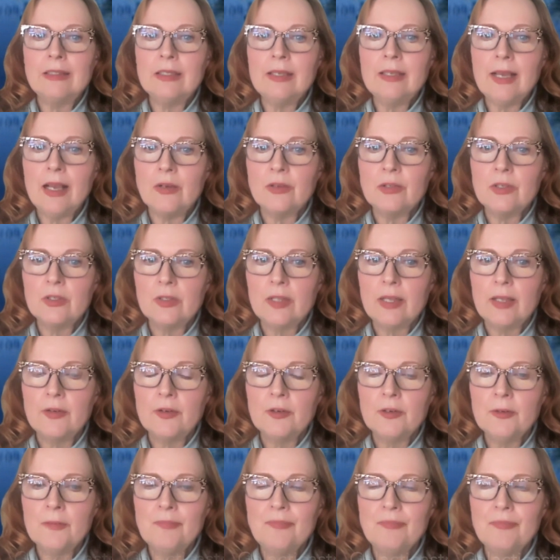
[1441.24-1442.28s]

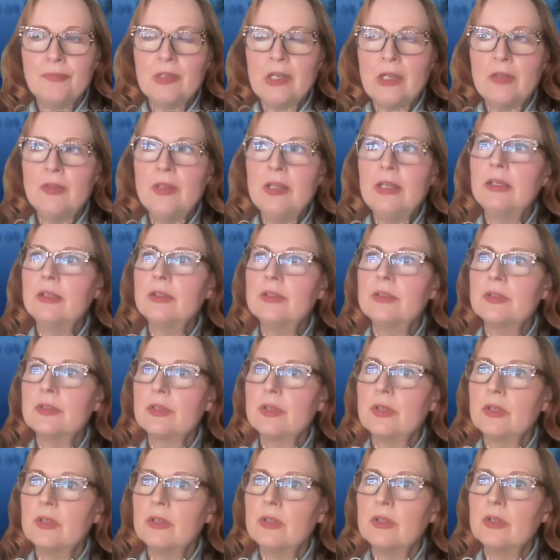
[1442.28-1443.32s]
calculator. I think it's
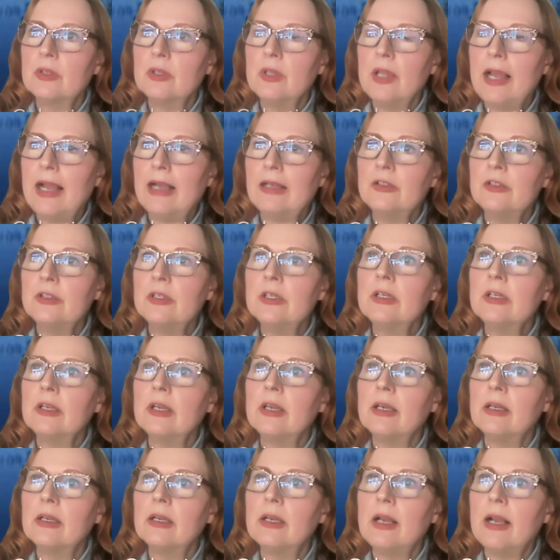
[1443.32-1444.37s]

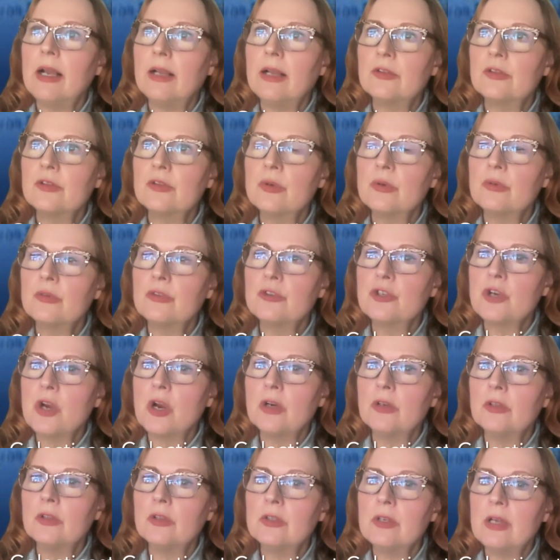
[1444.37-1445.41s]

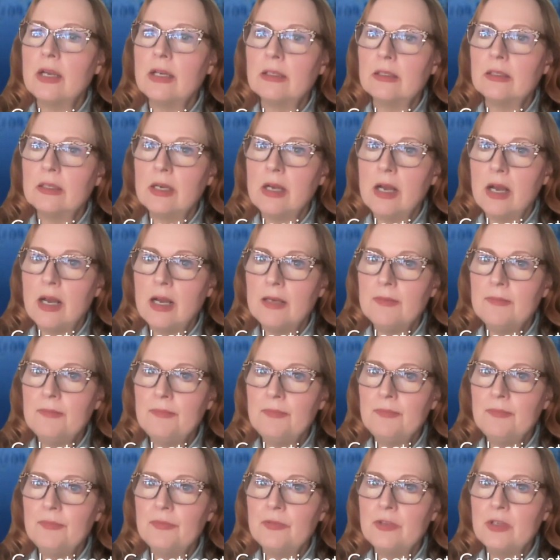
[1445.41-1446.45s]
galacticastrochart.com.
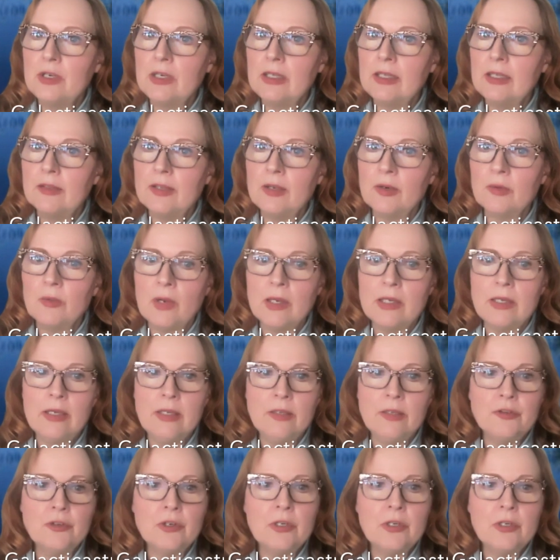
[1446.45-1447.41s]
Did I get that right, Adri?